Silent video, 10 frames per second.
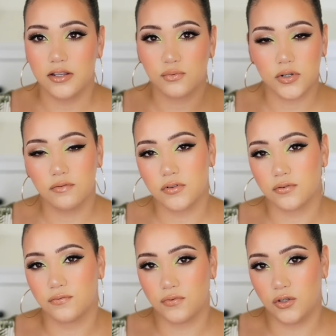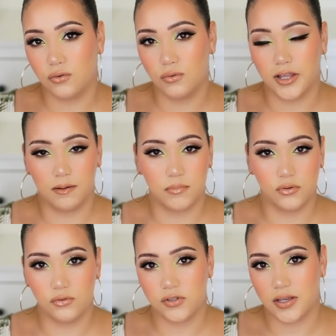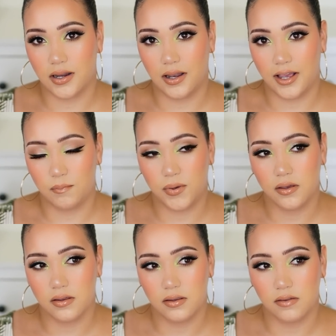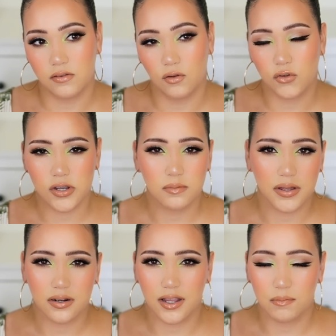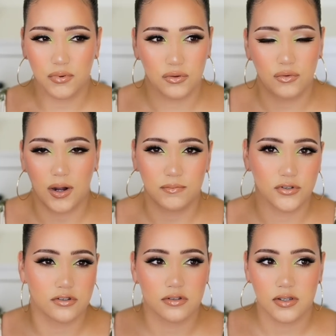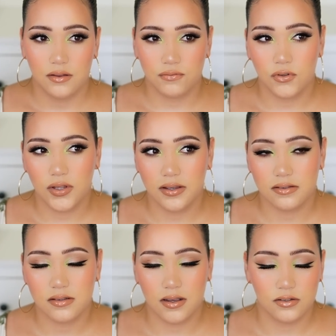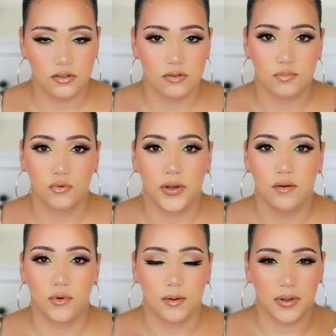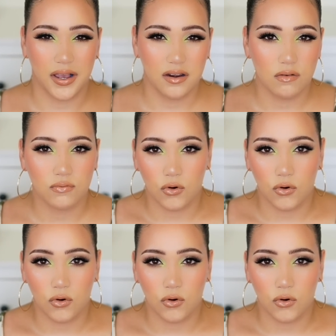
It's one of the few light blues that I like because Dolce Gabbana light blue, I'm just, I feel like it's gotten to the point where I'm kind of